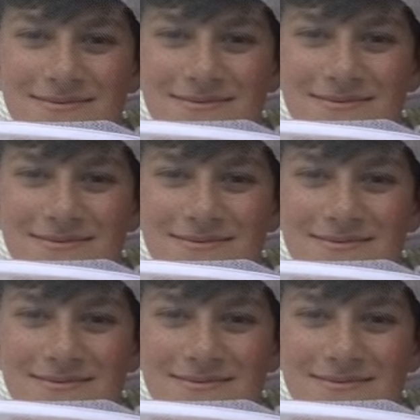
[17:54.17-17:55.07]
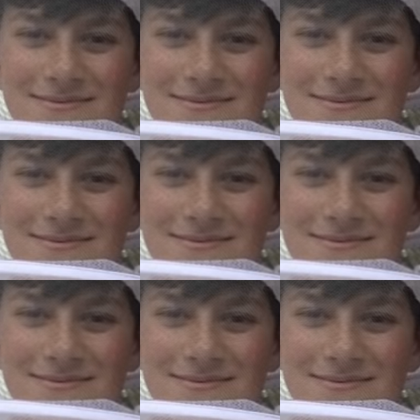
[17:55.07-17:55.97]

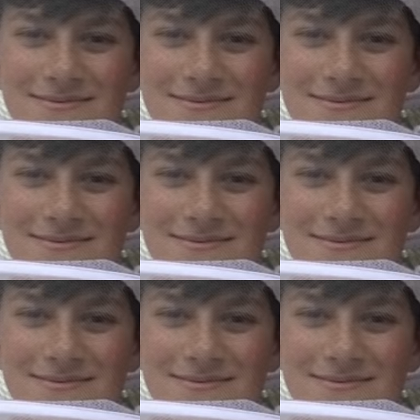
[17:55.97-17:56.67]
No one is speaking in this clip.